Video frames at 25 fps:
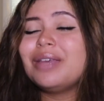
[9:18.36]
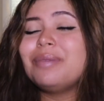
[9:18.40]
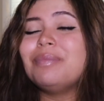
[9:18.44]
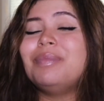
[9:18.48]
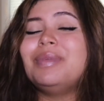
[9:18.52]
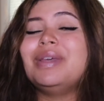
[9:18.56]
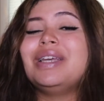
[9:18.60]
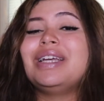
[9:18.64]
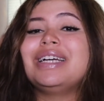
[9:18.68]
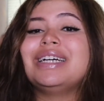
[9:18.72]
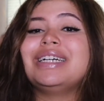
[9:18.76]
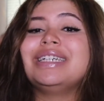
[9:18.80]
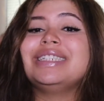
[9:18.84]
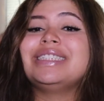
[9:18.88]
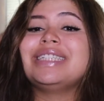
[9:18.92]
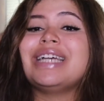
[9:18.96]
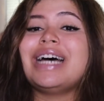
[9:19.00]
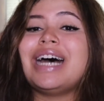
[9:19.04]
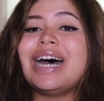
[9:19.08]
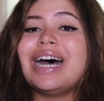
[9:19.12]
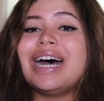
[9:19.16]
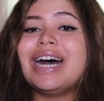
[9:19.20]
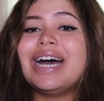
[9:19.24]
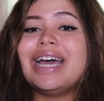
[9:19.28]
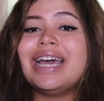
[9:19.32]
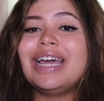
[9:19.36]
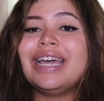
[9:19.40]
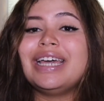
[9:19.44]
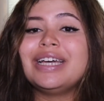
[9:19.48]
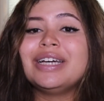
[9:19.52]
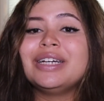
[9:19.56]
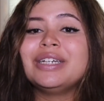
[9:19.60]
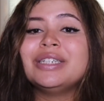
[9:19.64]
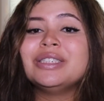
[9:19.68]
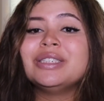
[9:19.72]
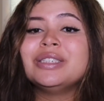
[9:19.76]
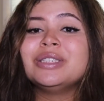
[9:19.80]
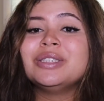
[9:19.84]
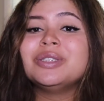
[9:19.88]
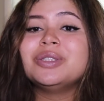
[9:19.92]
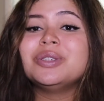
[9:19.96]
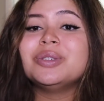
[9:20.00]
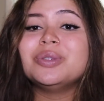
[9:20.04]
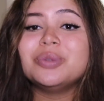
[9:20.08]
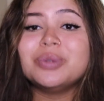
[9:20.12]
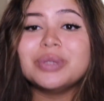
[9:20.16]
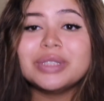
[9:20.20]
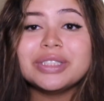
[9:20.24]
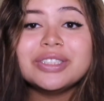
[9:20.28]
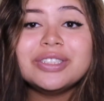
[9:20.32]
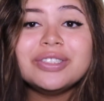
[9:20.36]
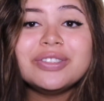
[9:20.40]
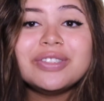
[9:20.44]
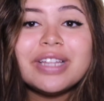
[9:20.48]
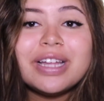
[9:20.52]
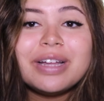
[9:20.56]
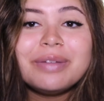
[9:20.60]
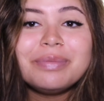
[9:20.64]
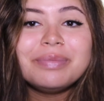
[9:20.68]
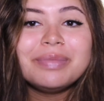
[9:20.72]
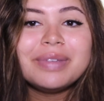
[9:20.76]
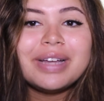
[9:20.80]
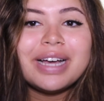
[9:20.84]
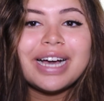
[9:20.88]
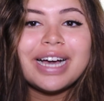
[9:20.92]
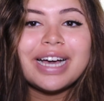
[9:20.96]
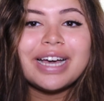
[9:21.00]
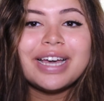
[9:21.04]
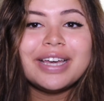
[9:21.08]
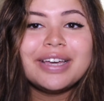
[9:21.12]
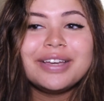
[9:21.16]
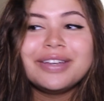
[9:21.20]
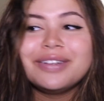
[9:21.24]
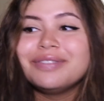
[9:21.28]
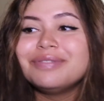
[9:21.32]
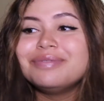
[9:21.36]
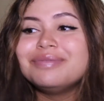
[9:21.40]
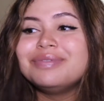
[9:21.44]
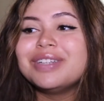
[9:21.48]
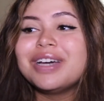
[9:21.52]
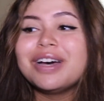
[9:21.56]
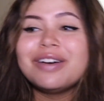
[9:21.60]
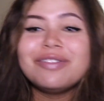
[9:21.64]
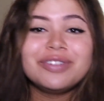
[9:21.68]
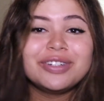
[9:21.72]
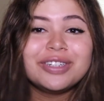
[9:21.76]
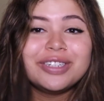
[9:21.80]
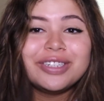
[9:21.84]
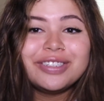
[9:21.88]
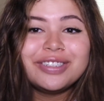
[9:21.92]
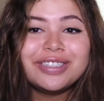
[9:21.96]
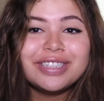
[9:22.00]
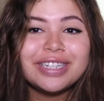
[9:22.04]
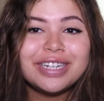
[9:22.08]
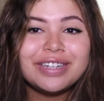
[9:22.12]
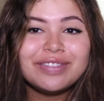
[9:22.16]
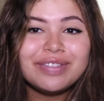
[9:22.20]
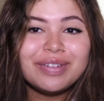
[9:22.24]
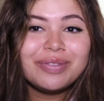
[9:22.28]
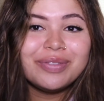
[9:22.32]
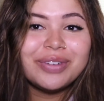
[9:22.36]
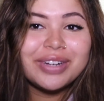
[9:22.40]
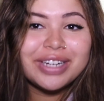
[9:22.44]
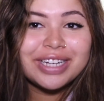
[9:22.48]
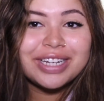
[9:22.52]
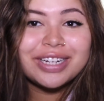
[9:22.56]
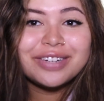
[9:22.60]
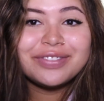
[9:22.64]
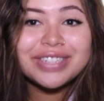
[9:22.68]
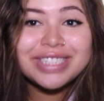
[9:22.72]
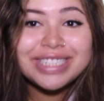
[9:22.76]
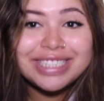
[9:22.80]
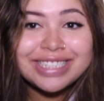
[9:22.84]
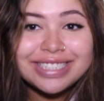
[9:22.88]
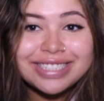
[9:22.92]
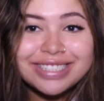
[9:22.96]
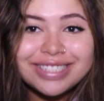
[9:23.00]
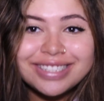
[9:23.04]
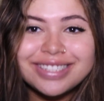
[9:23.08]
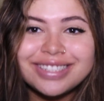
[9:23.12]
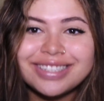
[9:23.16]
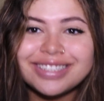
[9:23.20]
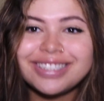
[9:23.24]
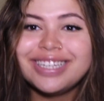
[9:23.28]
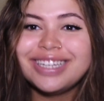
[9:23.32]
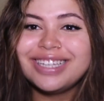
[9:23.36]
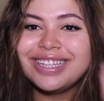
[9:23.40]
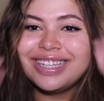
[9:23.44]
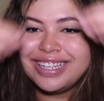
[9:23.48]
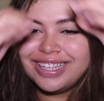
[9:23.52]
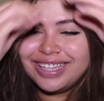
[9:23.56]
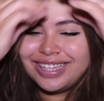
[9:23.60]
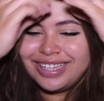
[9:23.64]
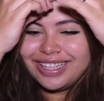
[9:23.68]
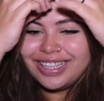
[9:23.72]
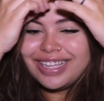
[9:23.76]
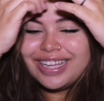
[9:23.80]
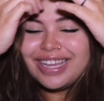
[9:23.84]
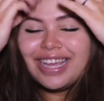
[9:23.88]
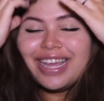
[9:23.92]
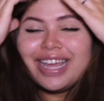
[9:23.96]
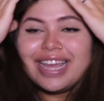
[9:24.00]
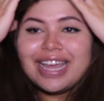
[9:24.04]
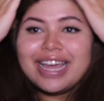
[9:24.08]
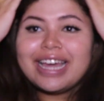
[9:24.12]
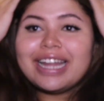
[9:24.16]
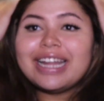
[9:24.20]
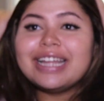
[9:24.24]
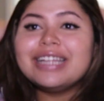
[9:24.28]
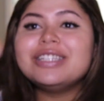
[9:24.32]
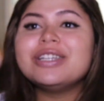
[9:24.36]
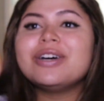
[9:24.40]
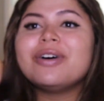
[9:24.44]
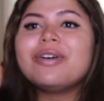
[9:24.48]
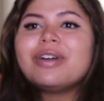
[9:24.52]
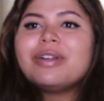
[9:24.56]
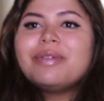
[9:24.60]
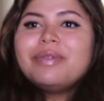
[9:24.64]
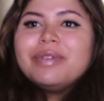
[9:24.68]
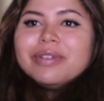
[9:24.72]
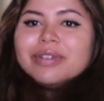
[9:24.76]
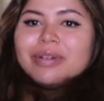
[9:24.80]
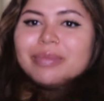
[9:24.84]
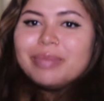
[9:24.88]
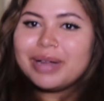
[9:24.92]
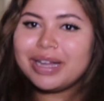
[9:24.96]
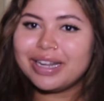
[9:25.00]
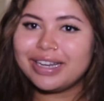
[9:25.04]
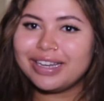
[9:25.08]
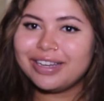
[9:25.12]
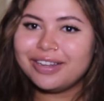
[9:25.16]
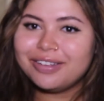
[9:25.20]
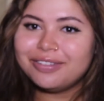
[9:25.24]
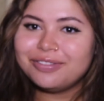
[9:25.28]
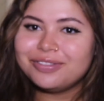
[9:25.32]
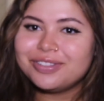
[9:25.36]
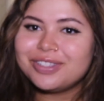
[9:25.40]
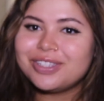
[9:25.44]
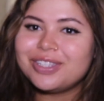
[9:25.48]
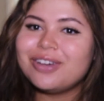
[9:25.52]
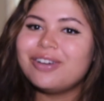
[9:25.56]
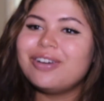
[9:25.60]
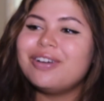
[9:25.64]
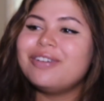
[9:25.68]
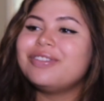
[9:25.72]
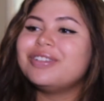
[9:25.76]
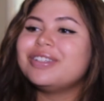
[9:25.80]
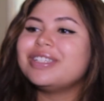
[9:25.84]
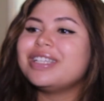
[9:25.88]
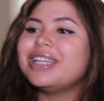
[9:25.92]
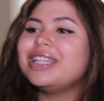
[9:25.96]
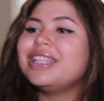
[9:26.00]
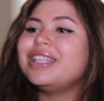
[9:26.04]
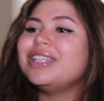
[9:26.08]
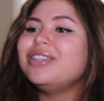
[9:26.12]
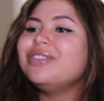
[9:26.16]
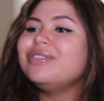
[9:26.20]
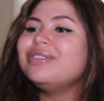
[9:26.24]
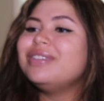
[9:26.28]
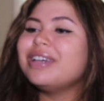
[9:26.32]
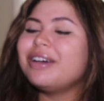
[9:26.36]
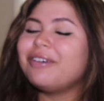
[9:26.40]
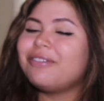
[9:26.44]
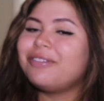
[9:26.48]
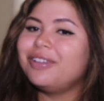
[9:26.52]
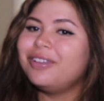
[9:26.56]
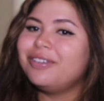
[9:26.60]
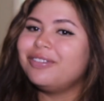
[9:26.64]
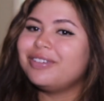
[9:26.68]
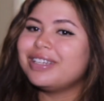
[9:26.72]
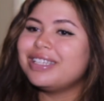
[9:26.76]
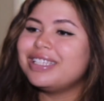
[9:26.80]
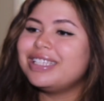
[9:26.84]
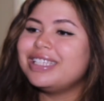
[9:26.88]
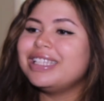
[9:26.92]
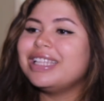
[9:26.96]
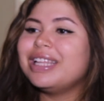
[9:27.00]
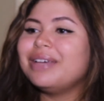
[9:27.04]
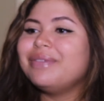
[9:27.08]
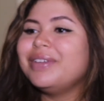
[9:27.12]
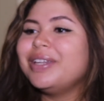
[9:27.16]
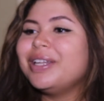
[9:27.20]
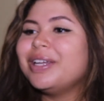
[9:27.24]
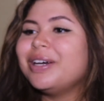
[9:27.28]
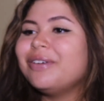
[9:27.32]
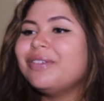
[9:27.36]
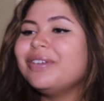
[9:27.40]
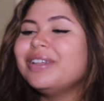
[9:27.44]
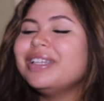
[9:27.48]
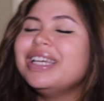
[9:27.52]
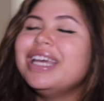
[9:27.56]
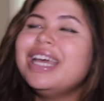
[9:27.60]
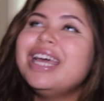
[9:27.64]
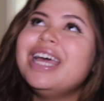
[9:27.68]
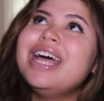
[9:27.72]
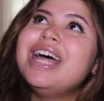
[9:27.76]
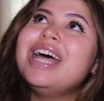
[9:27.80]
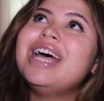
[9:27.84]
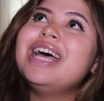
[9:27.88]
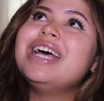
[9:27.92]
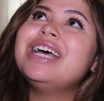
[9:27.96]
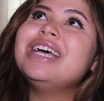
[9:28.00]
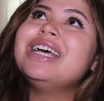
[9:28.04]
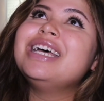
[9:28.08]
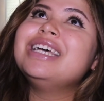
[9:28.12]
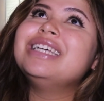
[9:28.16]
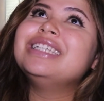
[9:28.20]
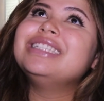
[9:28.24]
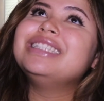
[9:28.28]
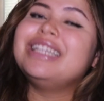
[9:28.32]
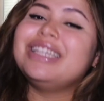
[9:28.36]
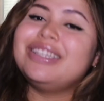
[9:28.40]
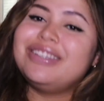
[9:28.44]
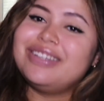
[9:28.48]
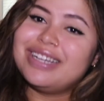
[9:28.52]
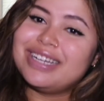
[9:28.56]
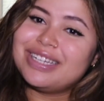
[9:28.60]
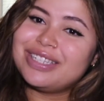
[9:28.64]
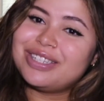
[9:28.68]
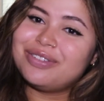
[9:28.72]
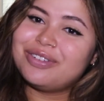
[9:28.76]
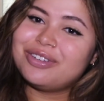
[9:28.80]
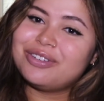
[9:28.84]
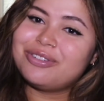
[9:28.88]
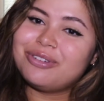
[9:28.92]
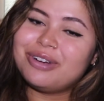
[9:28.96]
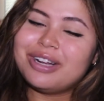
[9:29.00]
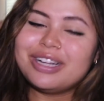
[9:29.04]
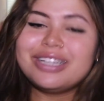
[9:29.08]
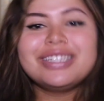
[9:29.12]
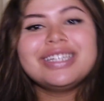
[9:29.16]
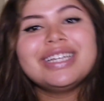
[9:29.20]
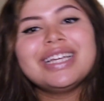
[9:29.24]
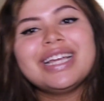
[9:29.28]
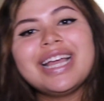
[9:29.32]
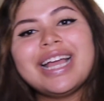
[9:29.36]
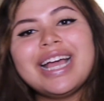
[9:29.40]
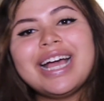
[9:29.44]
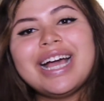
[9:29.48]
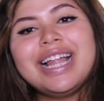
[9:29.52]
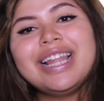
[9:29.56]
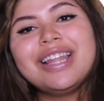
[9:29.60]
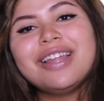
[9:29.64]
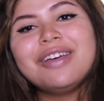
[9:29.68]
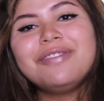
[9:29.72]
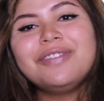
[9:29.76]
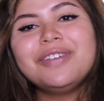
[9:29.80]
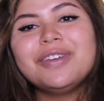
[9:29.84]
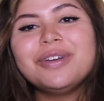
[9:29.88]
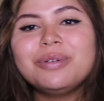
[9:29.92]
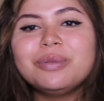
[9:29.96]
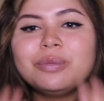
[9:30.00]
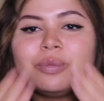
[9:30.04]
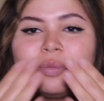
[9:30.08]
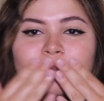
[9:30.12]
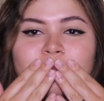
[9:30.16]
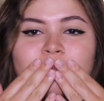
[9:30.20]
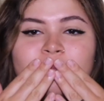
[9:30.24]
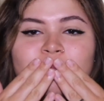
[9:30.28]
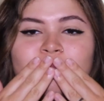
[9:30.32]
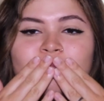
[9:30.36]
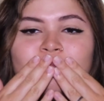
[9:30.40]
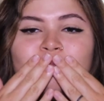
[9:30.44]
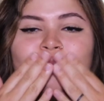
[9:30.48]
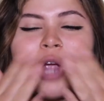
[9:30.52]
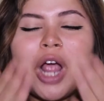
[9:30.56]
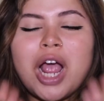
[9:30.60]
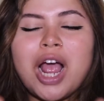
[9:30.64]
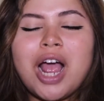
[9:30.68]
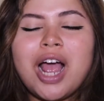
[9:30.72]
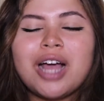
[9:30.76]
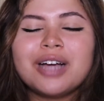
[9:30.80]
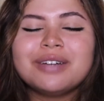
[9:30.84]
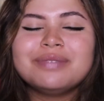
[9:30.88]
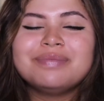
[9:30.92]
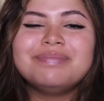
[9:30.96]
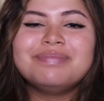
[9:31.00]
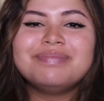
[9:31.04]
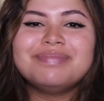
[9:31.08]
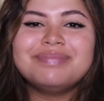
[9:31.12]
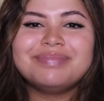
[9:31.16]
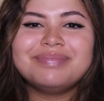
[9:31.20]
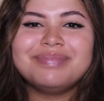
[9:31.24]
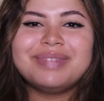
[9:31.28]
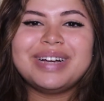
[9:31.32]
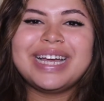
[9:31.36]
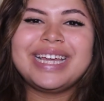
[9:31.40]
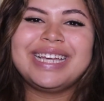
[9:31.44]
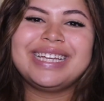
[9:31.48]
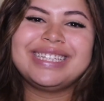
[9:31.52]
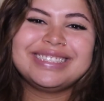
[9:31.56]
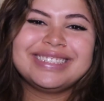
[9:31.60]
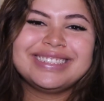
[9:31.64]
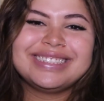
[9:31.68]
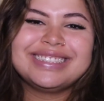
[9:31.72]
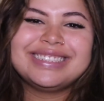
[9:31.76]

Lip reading: because I will do them. I'm not very creative. I'm running out of ideas and I don't want to be repetitive. So if there's anything you definitely want to see, let me know. Thank you guys so much for watching. I love you. Bye.